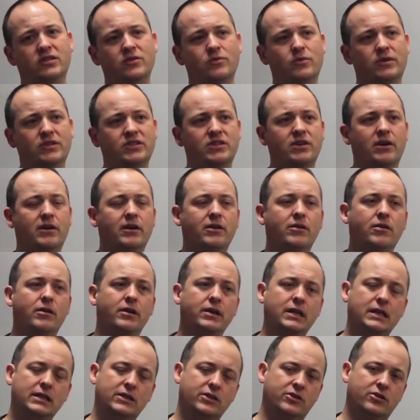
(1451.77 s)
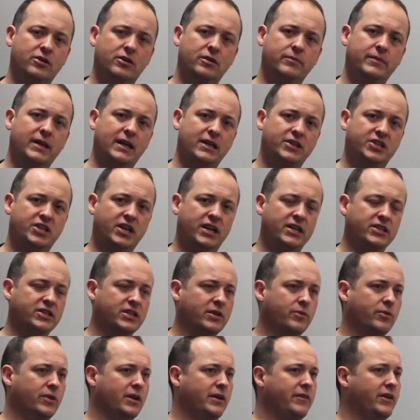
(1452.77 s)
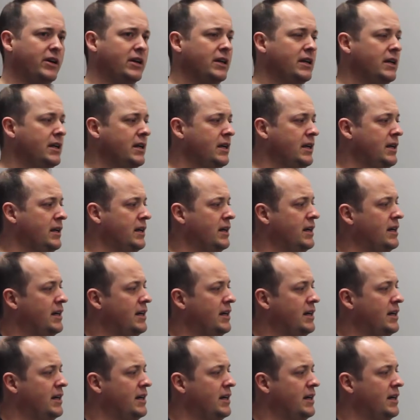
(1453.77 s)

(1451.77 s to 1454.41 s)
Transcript: this is what's going on, need to curb that, change that, whatever.